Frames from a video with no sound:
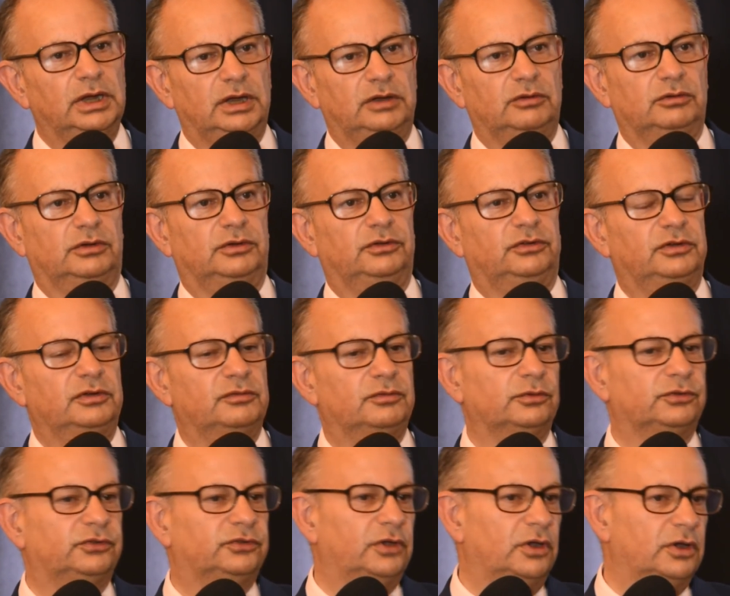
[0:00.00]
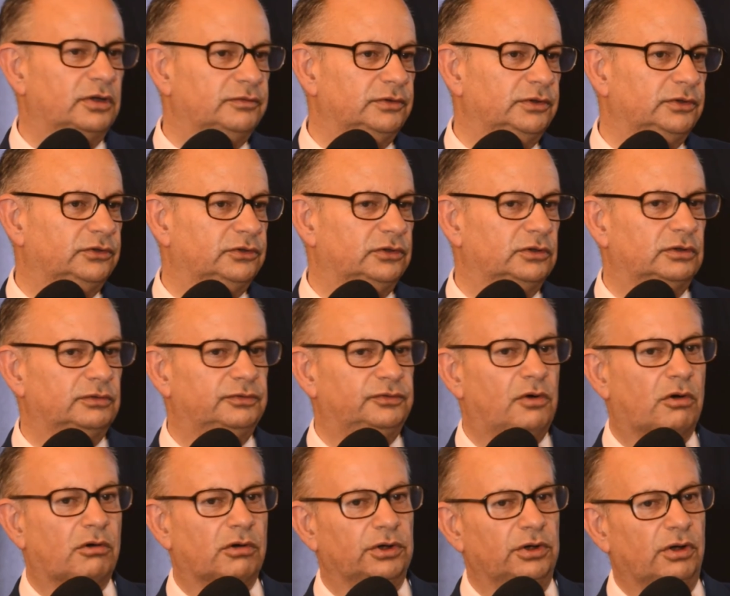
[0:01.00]
he had the civil servants
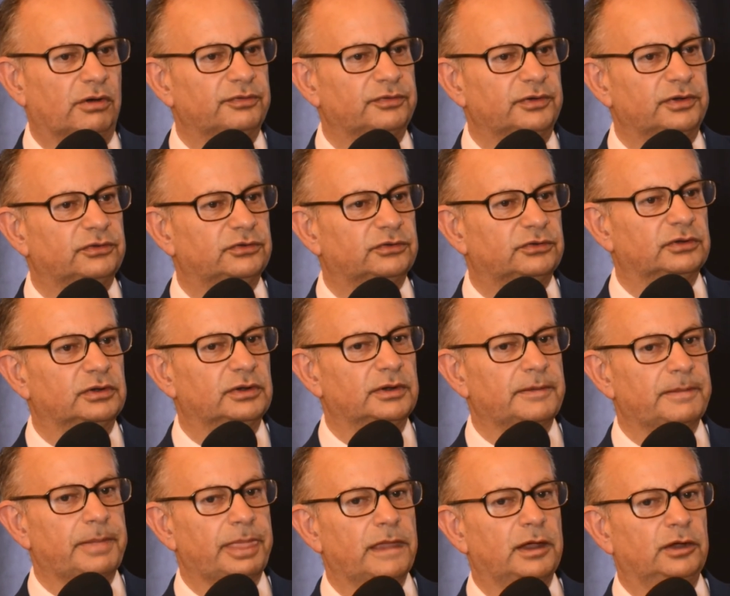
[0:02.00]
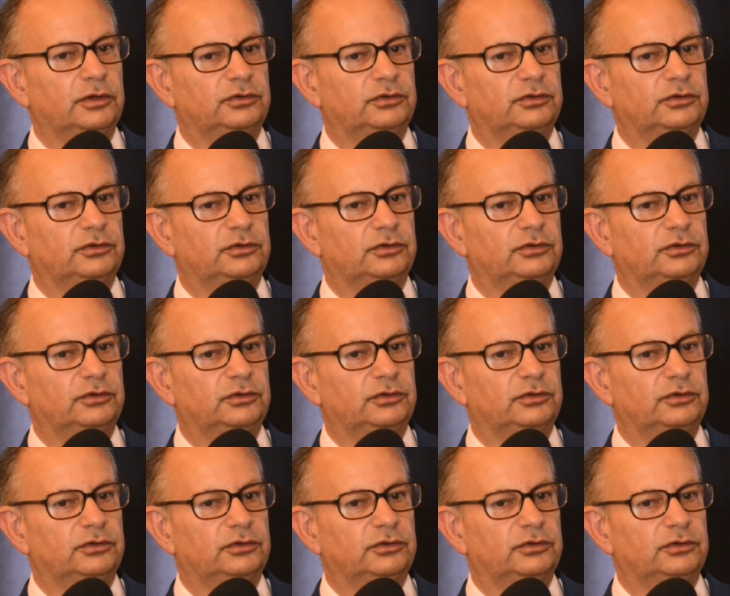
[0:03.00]
and the Foreign Office.